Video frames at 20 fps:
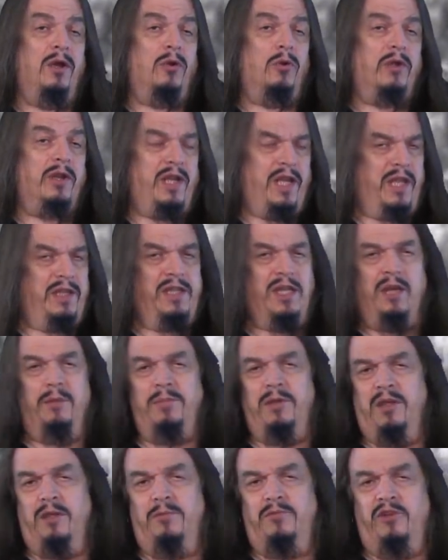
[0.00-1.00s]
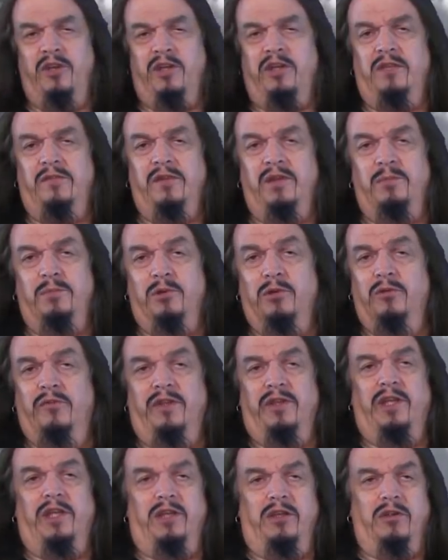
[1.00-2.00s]
Or can that be objectively
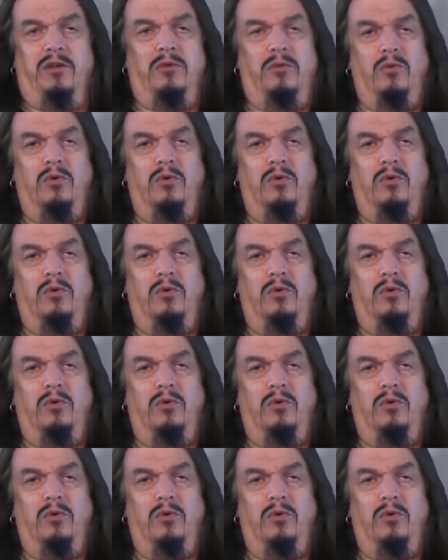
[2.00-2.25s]
proven that you're a